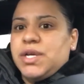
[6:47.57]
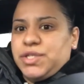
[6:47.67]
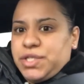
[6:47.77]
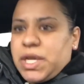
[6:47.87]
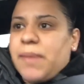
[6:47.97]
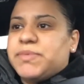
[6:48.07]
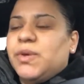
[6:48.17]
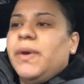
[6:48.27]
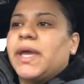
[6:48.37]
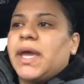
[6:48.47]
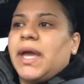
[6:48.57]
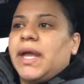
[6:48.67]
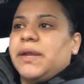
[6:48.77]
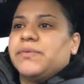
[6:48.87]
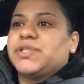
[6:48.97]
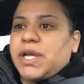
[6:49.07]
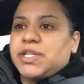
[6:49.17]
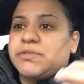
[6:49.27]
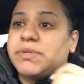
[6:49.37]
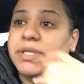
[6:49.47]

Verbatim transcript: she kept doing it and it was like she was